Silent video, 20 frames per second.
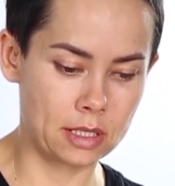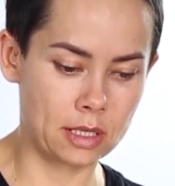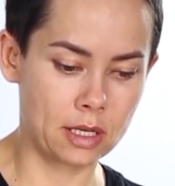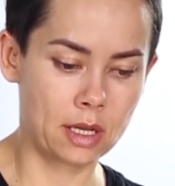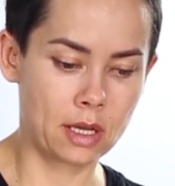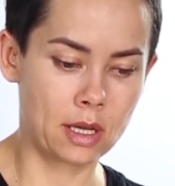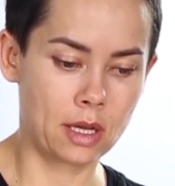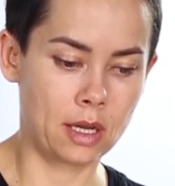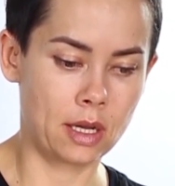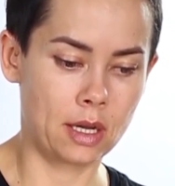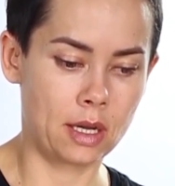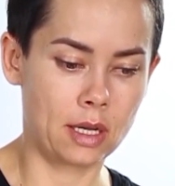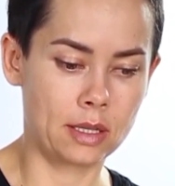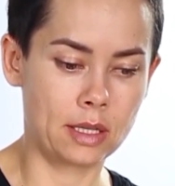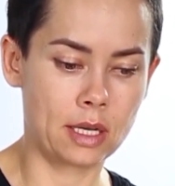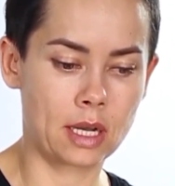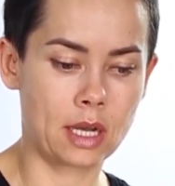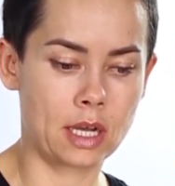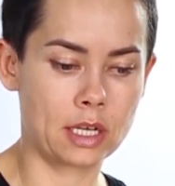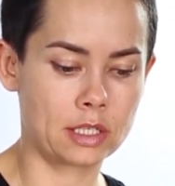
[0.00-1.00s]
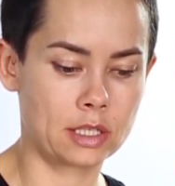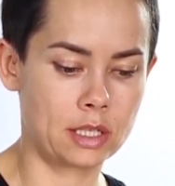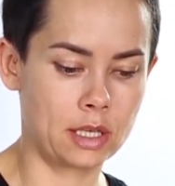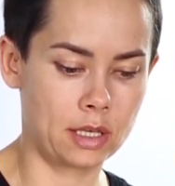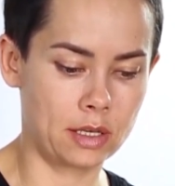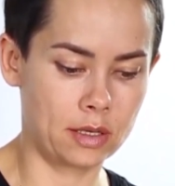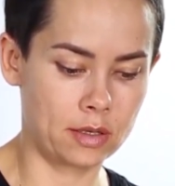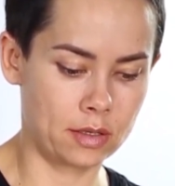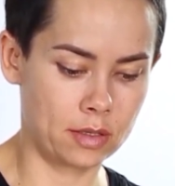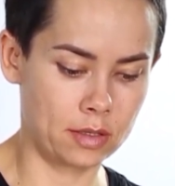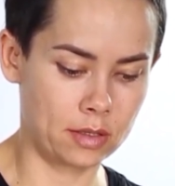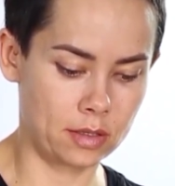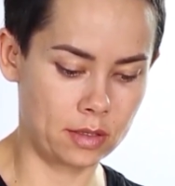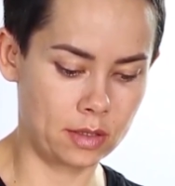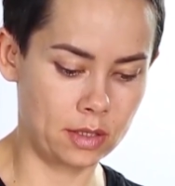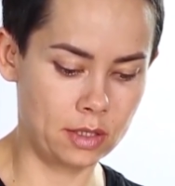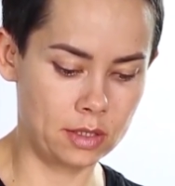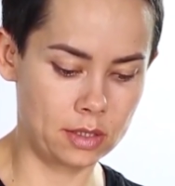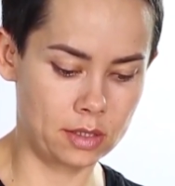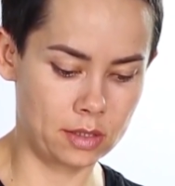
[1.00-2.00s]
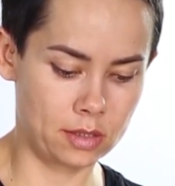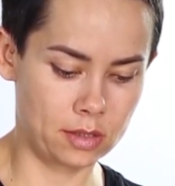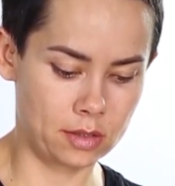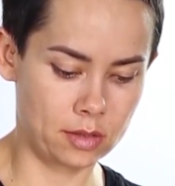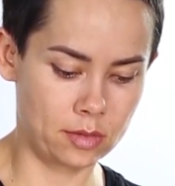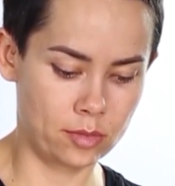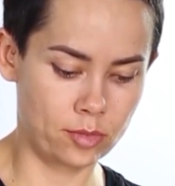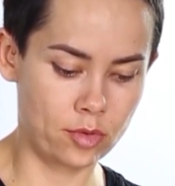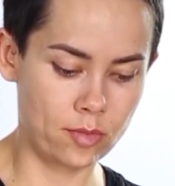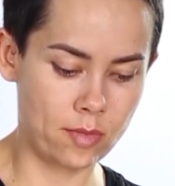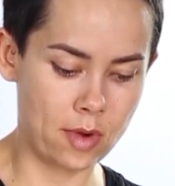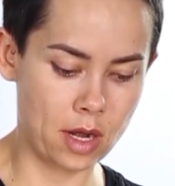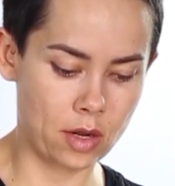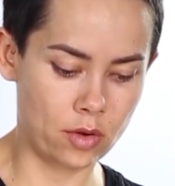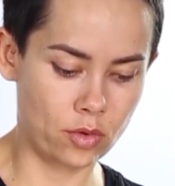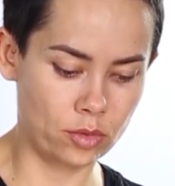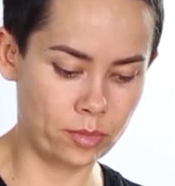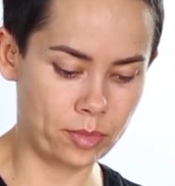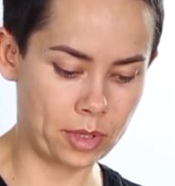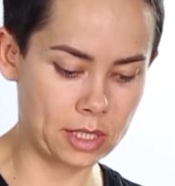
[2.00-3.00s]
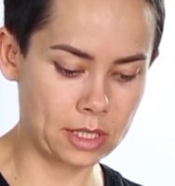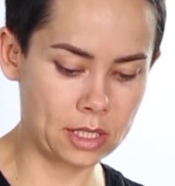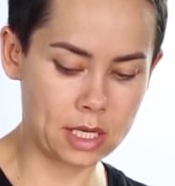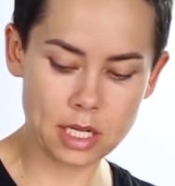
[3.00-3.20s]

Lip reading: By the way, look on each of the papers.